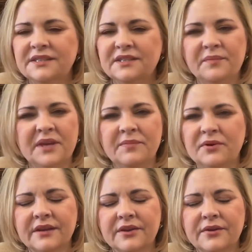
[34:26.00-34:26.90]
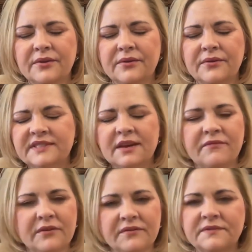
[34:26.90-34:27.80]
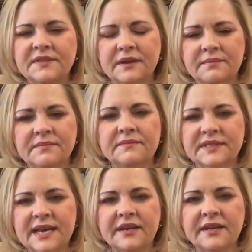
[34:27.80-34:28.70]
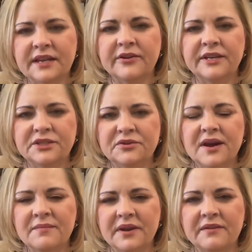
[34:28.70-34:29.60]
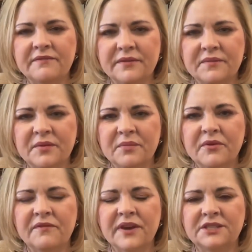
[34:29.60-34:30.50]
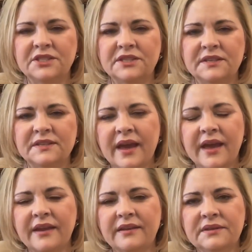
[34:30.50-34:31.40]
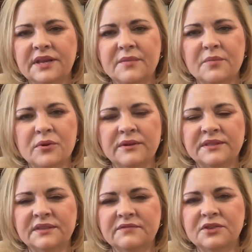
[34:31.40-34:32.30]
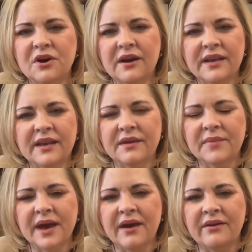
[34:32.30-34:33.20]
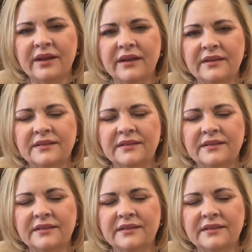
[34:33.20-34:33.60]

to people who suffer some secondary trauma from their professions, and the importance of talking about it